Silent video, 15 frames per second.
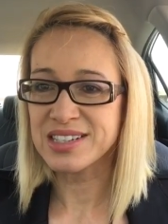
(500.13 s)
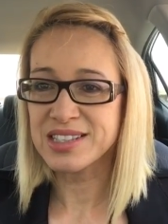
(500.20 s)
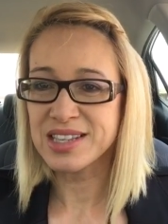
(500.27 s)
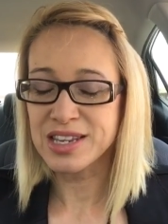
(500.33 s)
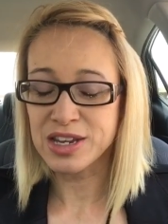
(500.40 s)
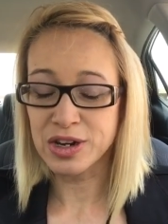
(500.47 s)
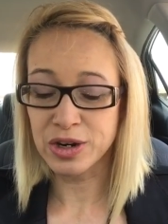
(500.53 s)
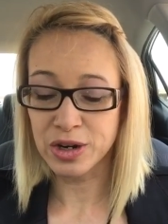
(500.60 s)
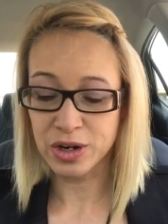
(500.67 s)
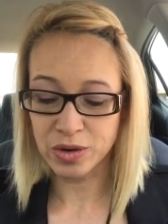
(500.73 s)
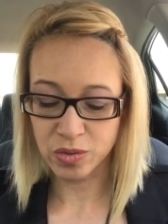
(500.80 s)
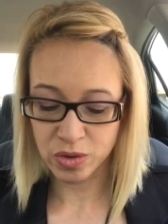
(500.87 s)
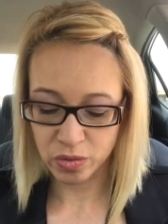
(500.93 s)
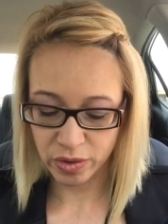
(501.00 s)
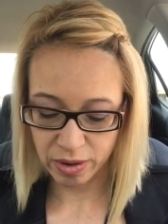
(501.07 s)
is the
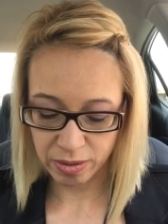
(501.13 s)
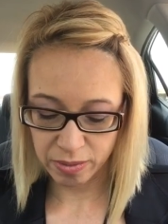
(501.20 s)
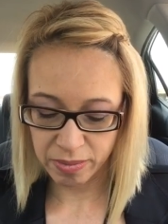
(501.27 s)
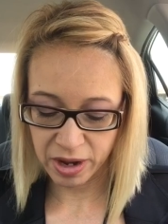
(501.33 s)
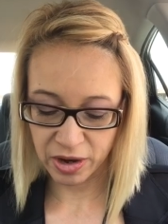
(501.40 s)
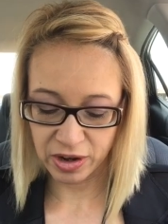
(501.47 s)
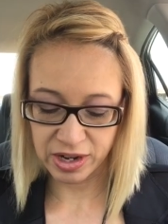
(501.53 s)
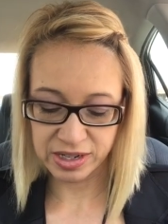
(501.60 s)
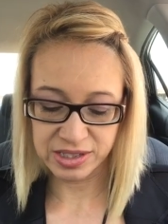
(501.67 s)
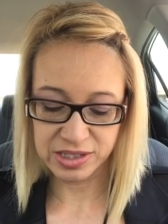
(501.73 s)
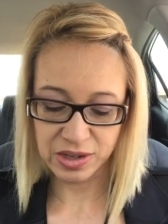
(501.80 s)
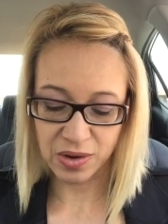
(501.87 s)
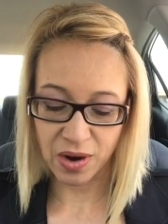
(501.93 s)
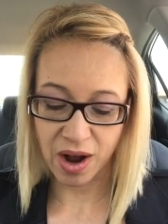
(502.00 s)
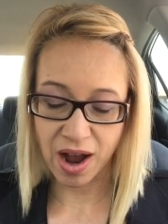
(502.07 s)
year when we were married.
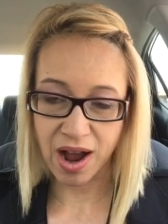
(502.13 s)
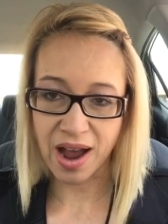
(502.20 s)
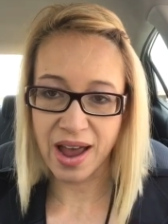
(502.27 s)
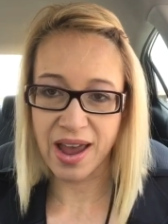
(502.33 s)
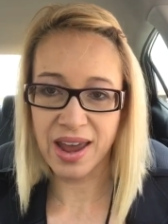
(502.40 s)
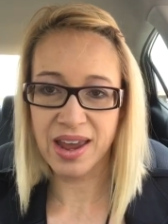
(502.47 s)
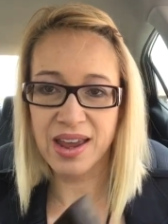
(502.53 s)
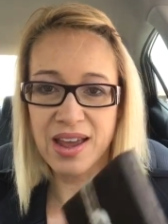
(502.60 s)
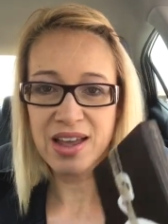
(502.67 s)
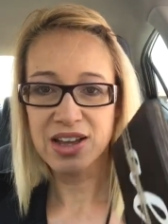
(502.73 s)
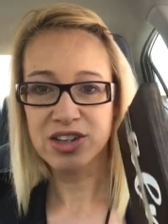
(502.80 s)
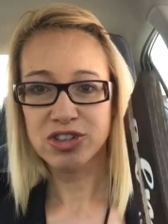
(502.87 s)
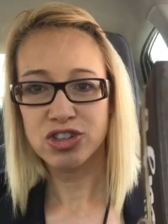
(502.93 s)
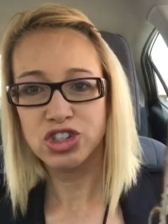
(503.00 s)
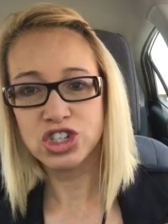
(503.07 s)
So I
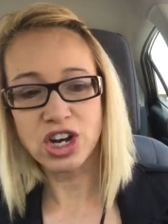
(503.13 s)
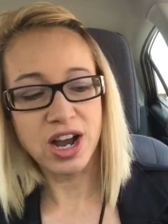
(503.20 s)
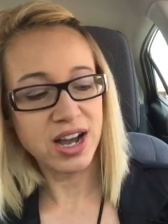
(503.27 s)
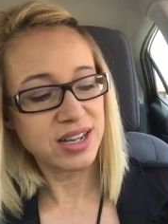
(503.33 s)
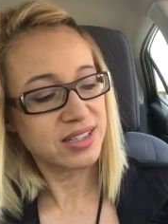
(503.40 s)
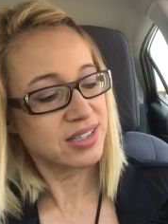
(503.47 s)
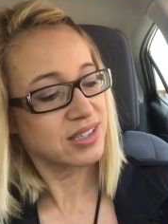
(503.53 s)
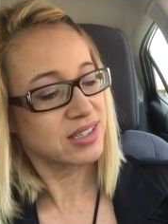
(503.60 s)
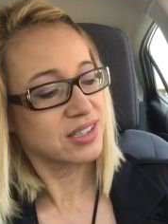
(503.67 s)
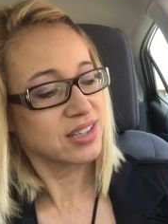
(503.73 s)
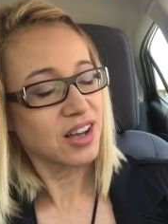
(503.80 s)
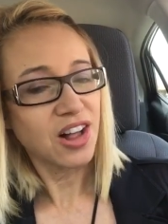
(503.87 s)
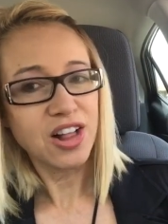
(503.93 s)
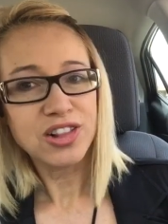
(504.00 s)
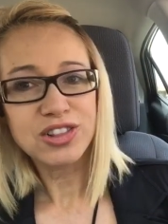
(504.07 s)

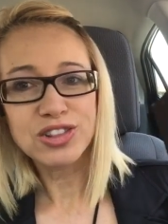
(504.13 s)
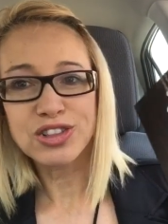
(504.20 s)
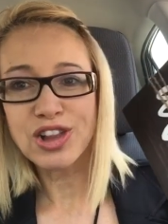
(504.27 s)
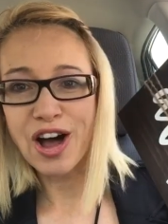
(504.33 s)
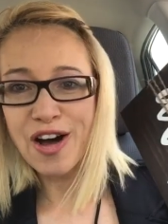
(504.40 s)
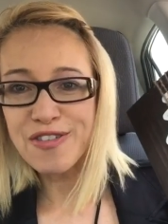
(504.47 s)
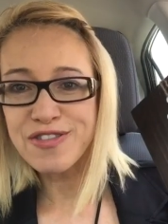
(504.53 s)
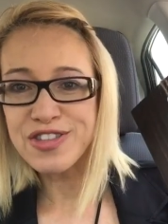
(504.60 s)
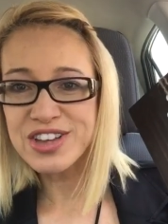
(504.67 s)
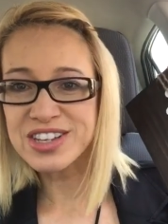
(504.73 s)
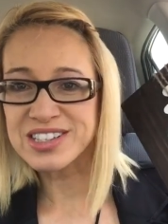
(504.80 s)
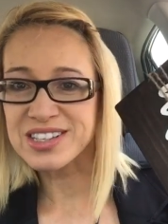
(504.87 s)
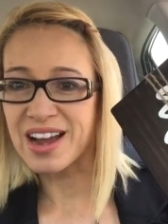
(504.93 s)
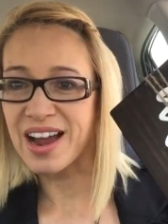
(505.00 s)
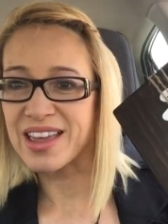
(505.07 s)
just love
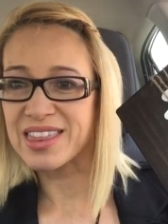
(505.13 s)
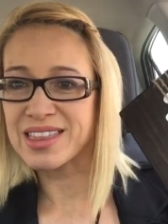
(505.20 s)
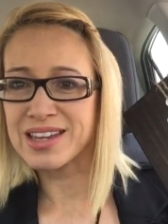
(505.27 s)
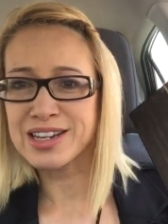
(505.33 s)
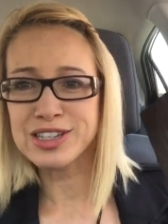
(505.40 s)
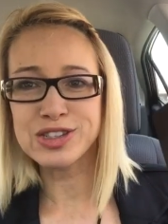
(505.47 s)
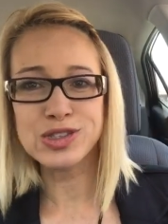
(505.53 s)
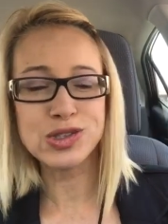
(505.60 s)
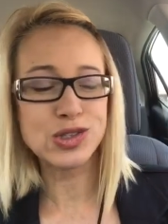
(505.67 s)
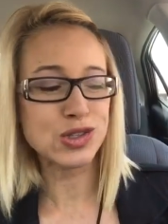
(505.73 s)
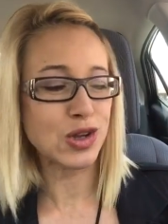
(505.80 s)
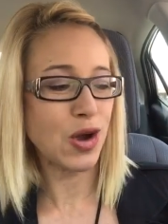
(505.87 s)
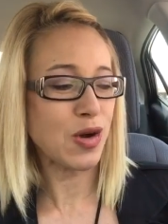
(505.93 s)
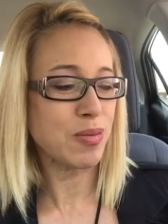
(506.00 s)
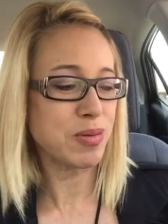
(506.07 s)
this. I think it's
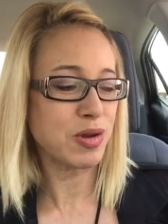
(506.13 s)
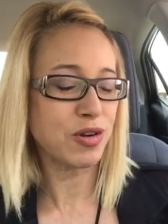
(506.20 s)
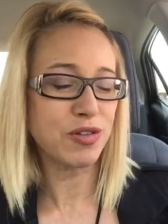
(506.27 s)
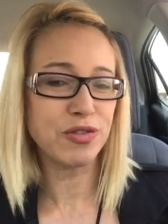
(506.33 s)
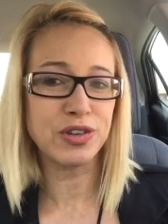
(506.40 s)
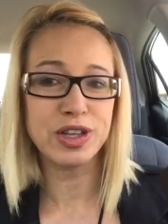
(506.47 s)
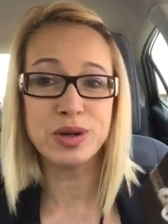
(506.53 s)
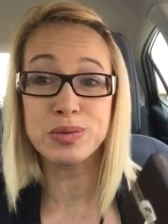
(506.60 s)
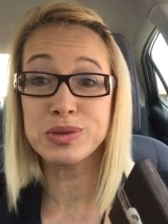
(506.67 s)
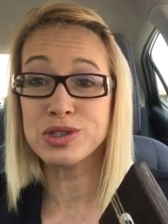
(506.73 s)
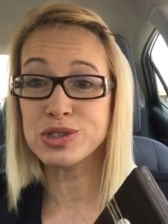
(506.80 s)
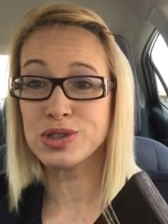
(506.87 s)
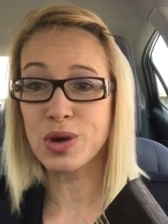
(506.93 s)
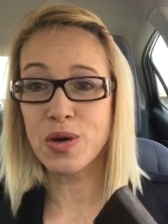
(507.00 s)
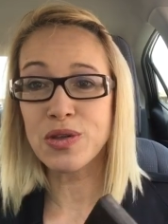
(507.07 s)
so beautiful. It
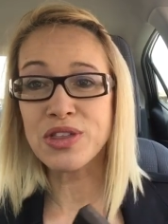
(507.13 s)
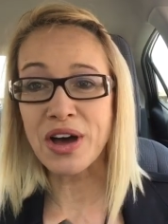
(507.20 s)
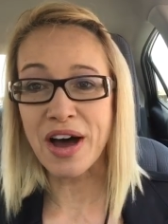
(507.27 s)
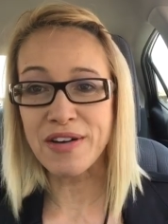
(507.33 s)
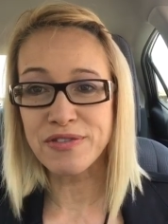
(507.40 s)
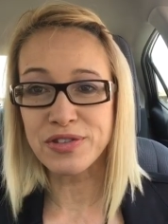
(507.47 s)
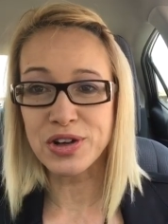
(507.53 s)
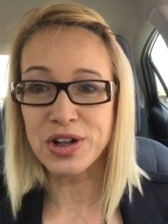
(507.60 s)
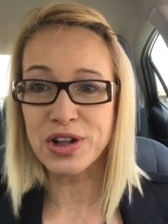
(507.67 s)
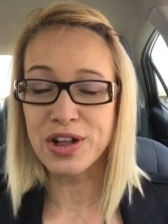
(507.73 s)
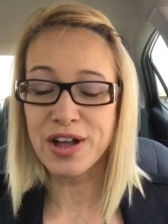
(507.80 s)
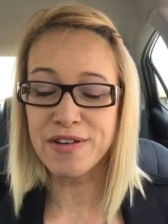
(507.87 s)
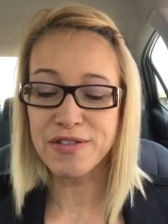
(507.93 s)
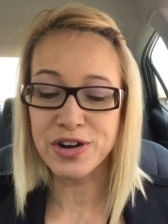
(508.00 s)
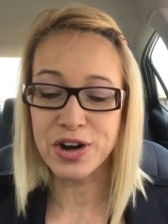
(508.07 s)
was so
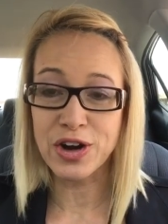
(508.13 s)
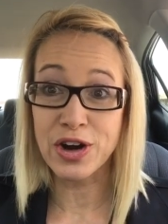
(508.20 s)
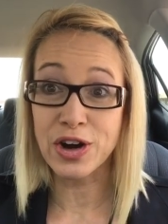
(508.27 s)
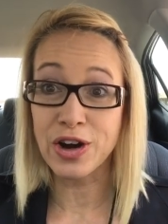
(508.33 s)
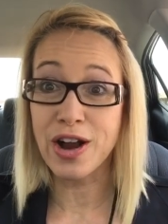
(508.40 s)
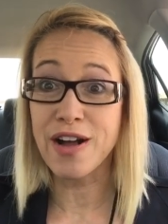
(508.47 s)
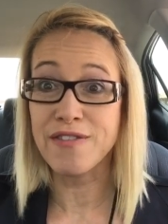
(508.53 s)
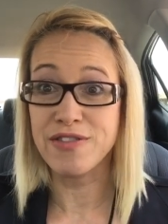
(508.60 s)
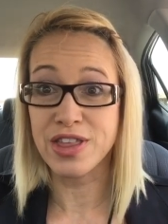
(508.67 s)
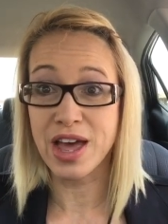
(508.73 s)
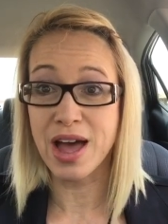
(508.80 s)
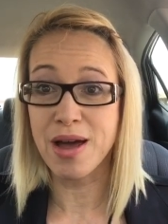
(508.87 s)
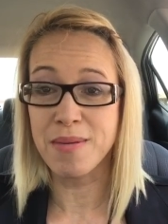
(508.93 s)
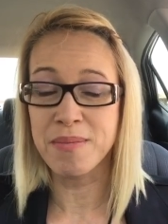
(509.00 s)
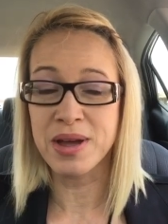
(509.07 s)
thoughtful of her, of
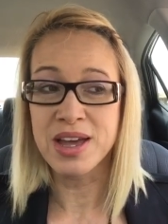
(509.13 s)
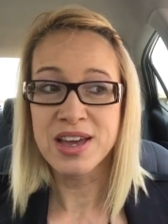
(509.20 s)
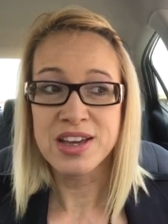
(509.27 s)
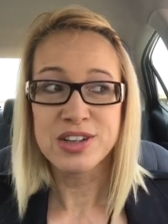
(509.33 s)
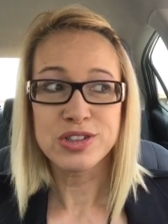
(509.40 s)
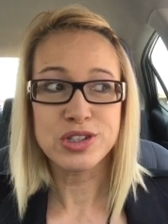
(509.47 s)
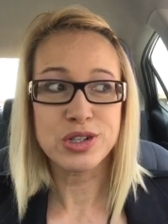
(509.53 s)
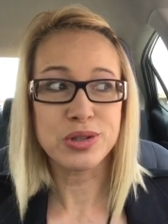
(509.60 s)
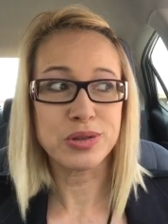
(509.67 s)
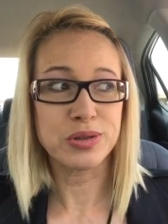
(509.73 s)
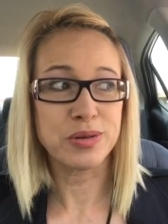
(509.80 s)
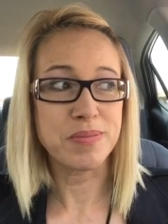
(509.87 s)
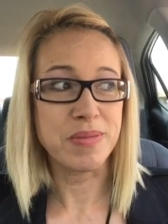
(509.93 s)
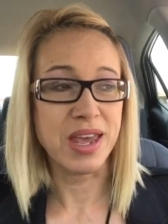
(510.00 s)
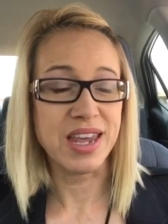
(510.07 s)
them
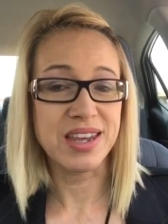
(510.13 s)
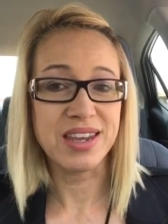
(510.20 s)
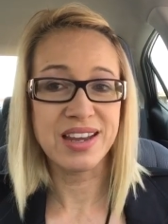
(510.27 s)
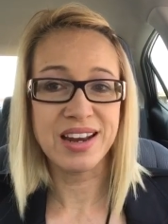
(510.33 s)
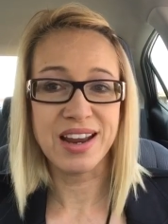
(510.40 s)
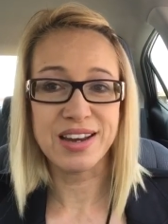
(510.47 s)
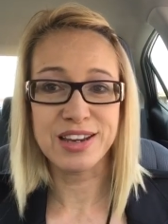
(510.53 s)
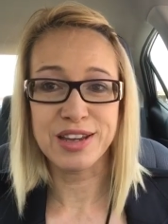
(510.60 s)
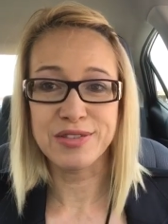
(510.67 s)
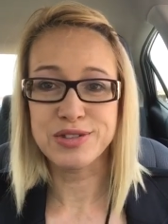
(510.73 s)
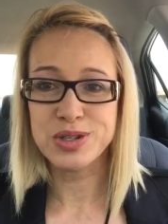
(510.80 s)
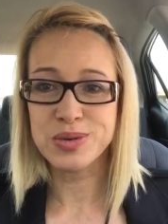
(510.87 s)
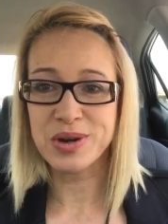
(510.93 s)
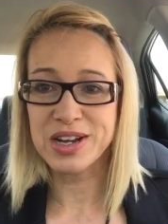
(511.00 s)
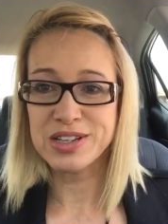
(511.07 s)
to make it and
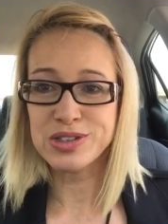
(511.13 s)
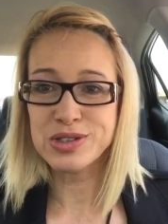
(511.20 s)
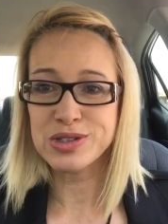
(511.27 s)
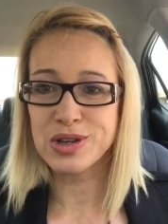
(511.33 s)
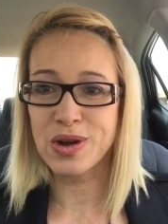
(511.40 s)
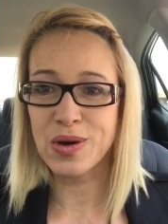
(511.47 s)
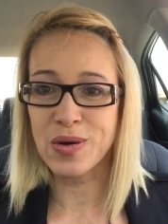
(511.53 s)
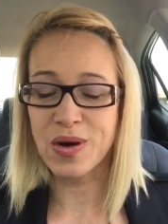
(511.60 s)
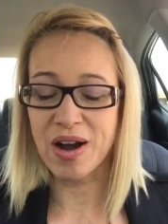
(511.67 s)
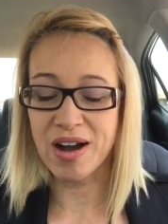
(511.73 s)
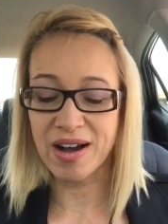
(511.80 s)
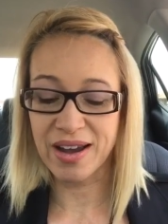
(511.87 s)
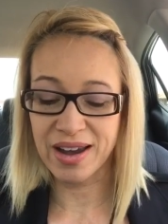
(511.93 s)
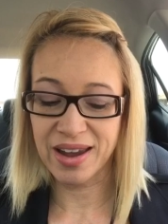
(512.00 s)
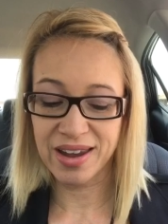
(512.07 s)
give to us. So
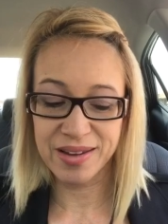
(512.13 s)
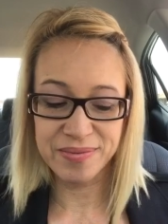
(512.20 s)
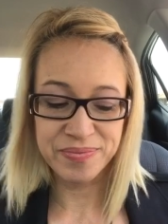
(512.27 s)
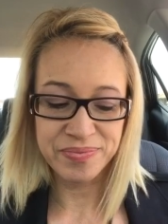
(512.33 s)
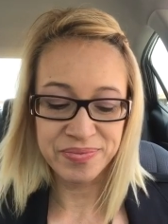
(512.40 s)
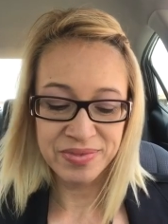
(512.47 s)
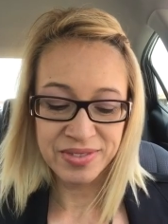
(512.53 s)
I